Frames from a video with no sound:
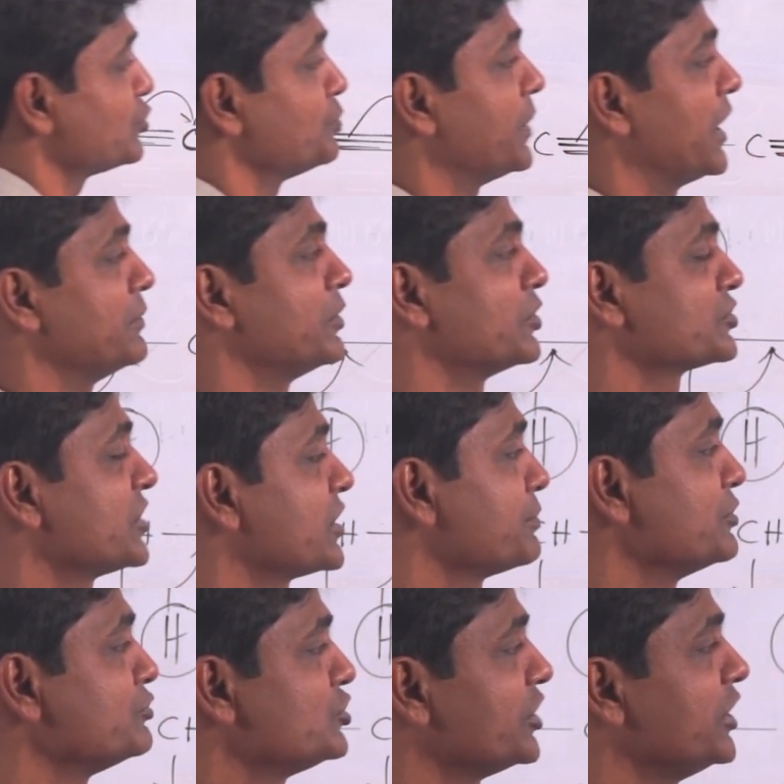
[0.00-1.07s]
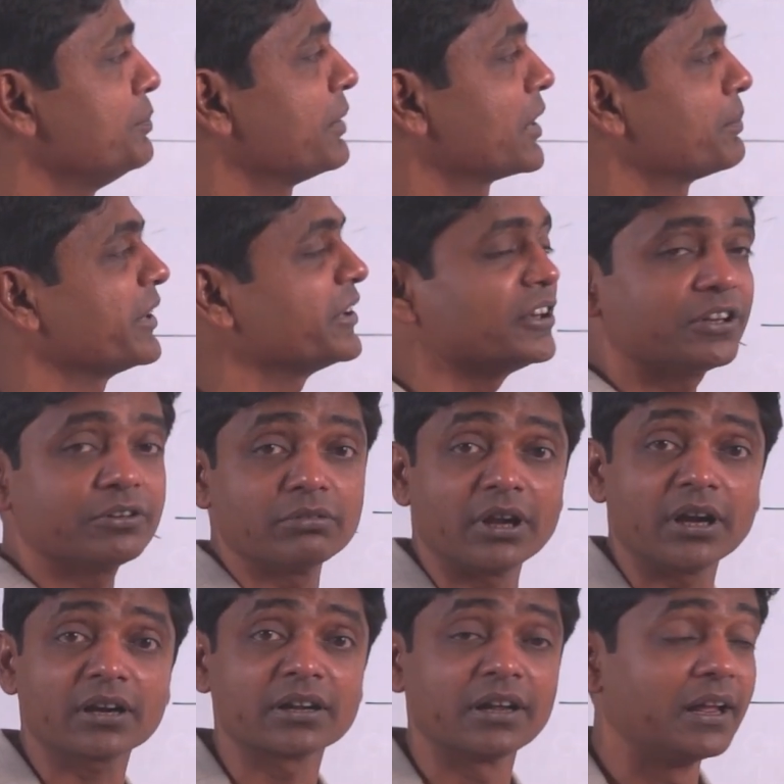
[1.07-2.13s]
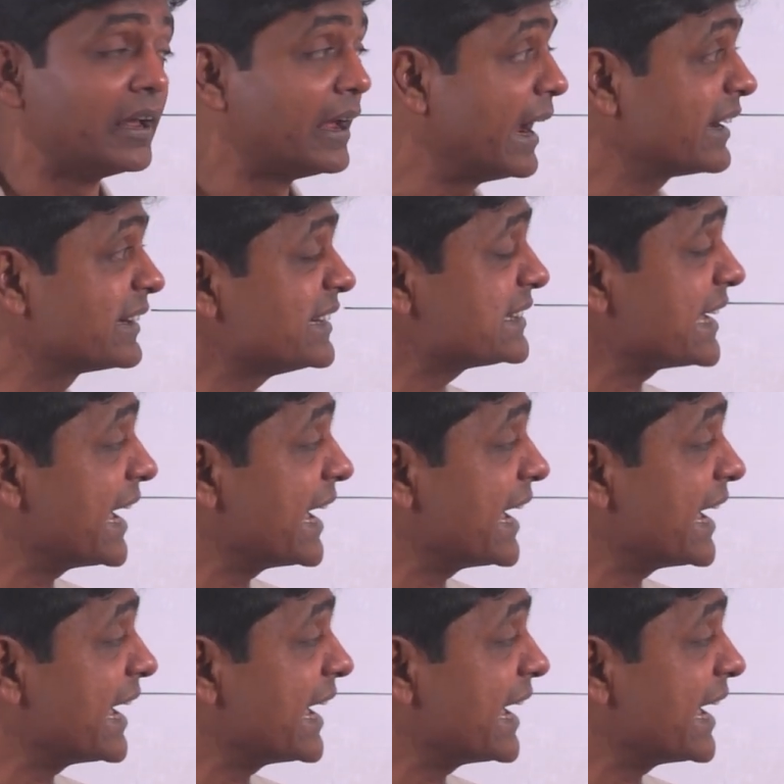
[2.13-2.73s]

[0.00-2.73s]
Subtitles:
Two pi bonds are mutually perpendicular, and this